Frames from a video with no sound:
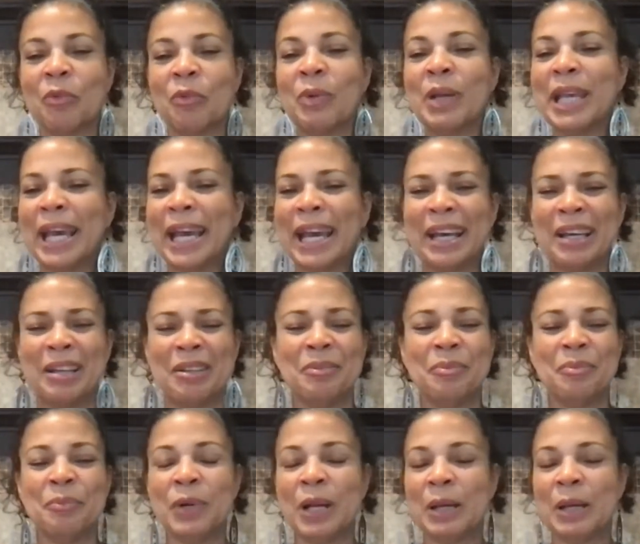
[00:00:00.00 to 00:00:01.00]
We had
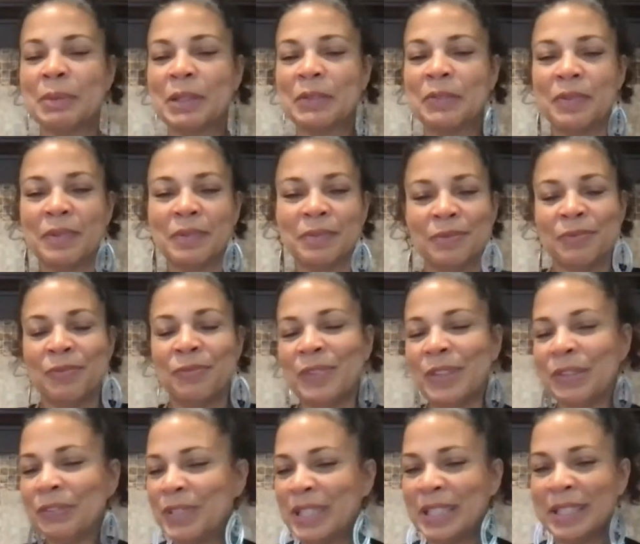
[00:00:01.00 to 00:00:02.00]
probably
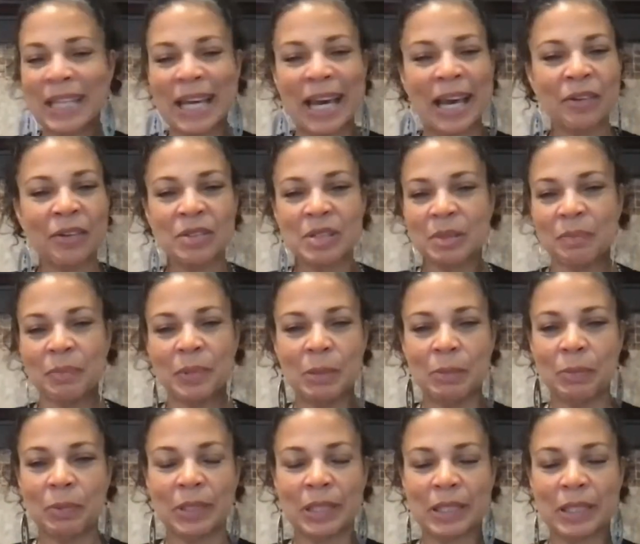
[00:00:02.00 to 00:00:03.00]
50,000
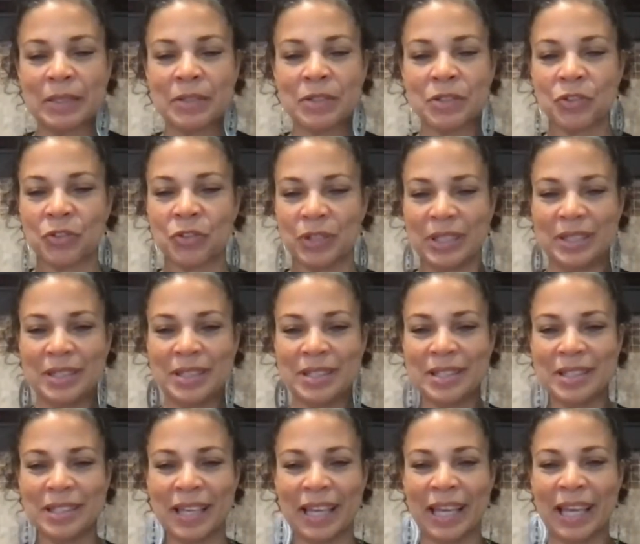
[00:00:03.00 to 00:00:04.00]
people in the
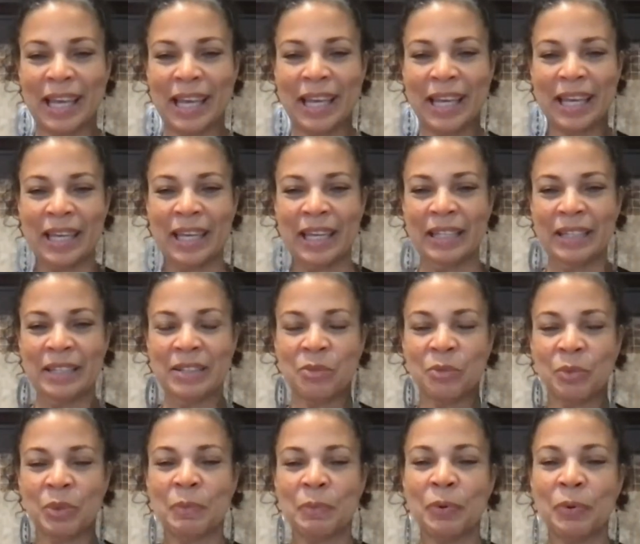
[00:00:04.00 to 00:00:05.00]
streets, and
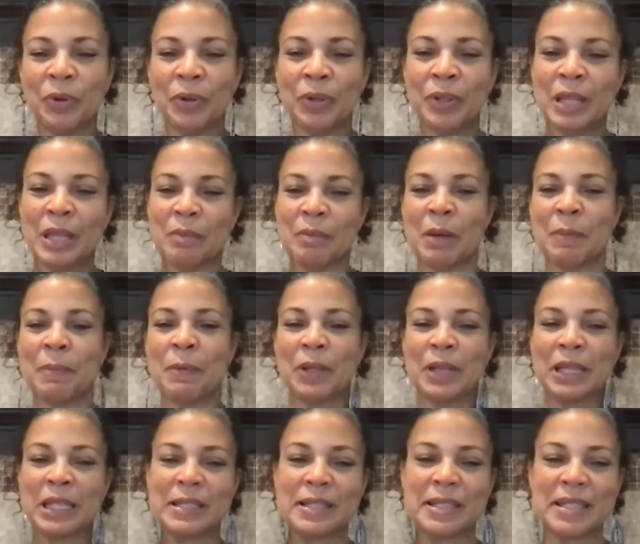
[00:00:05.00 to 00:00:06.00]
we pulled them up
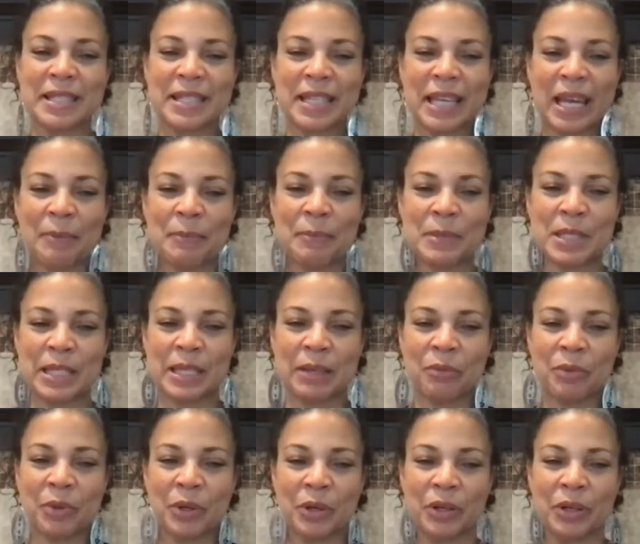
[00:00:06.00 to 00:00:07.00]
on these steps
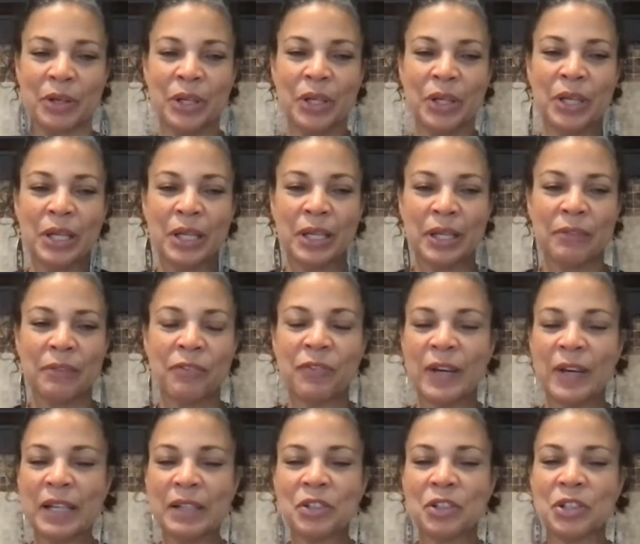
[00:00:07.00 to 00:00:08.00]
that were
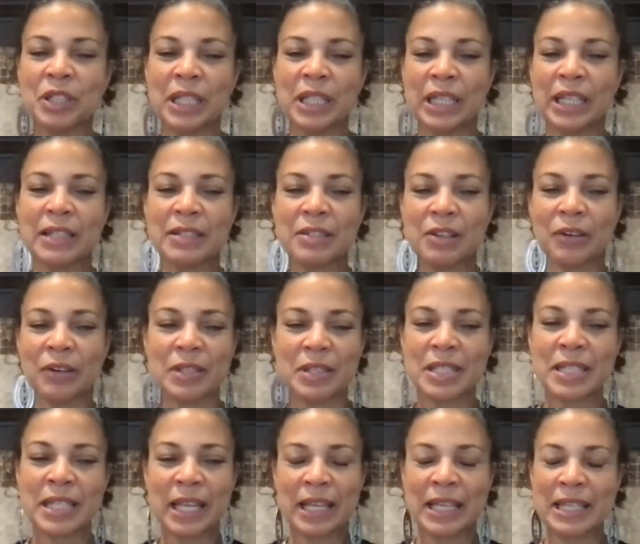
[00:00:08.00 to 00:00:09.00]
functioning as our
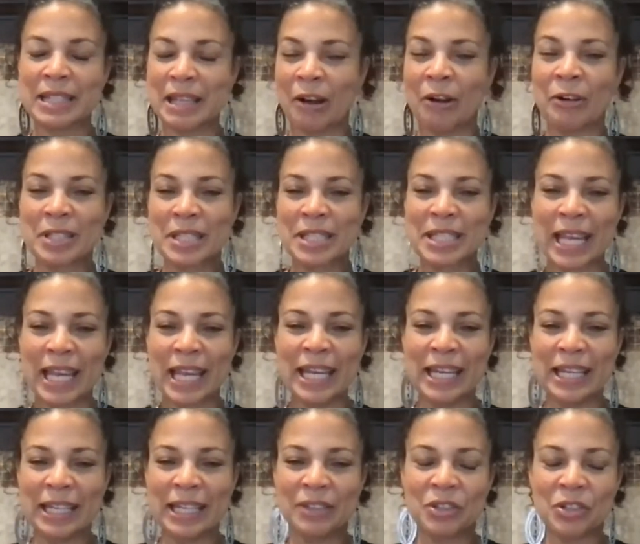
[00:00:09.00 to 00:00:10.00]

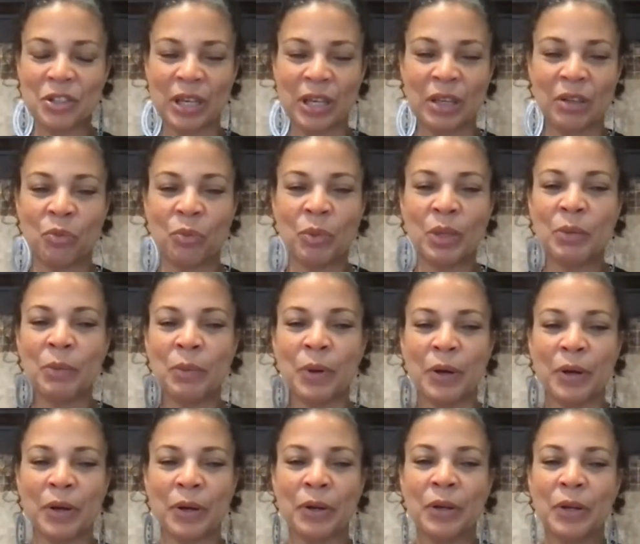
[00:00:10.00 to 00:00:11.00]
stage, and we
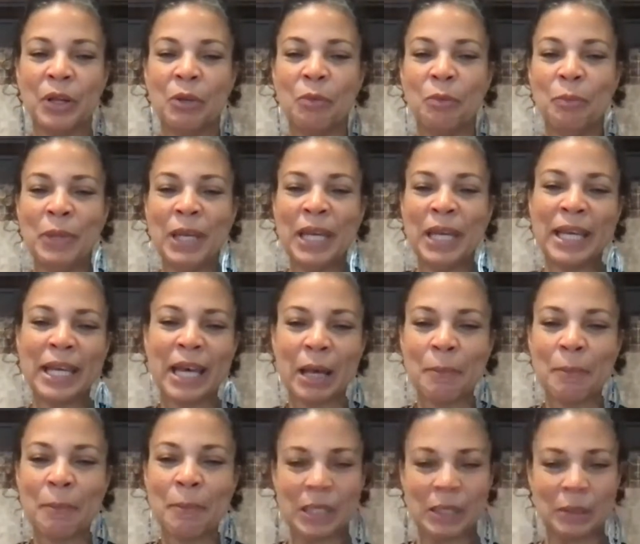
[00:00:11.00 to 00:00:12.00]
were big
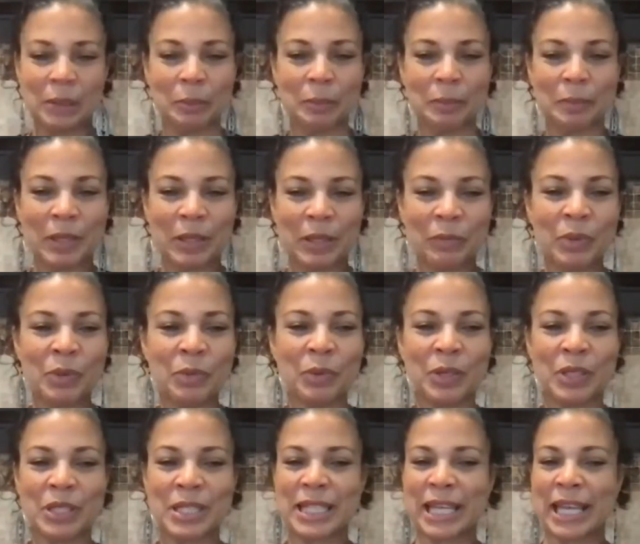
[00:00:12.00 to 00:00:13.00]
up in them, and we
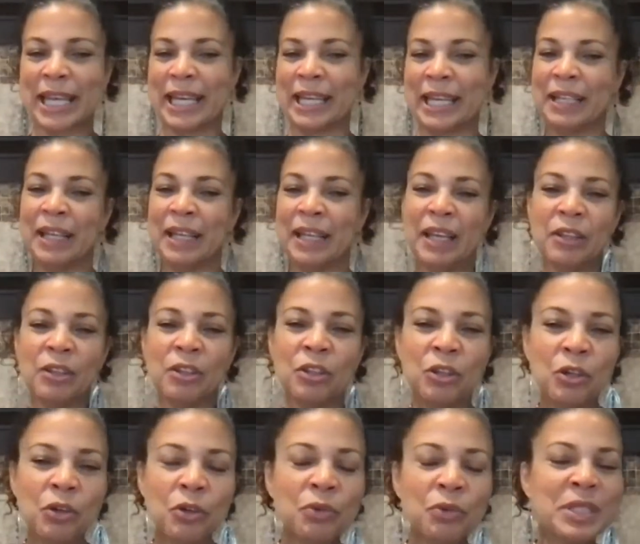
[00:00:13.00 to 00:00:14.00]
were saying,
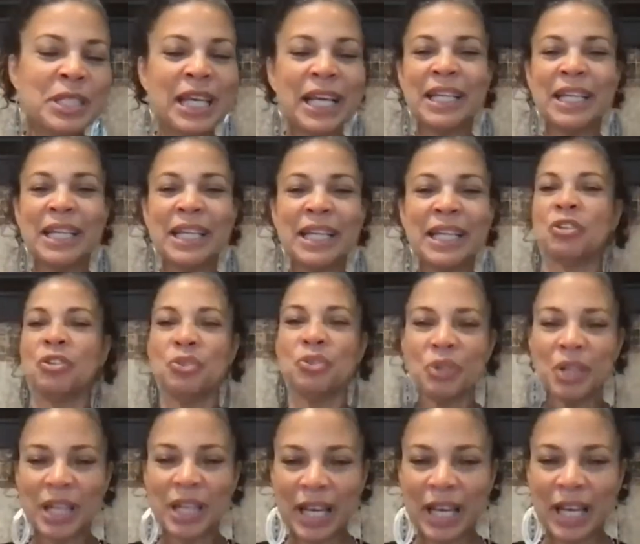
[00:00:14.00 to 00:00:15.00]
you did it,
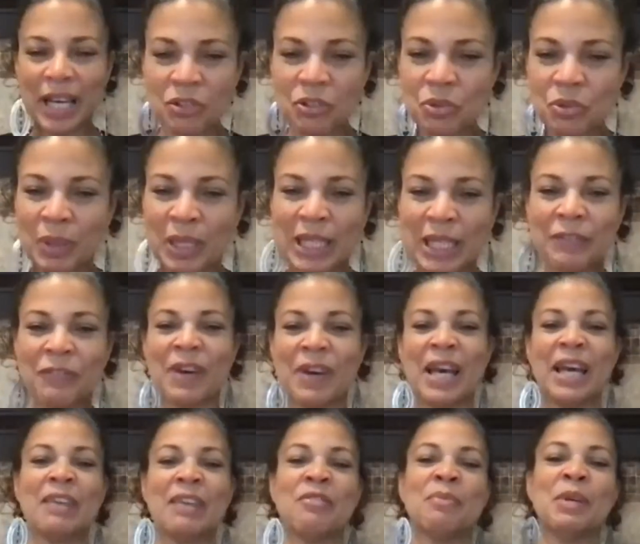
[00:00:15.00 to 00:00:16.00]
you cut
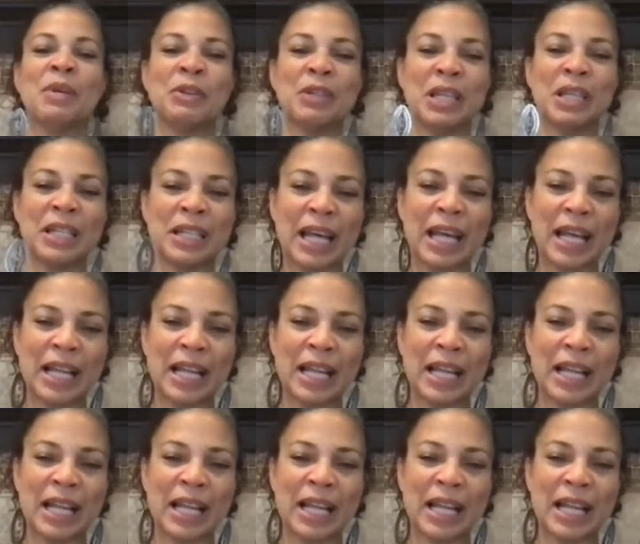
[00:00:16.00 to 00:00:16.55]
$25 million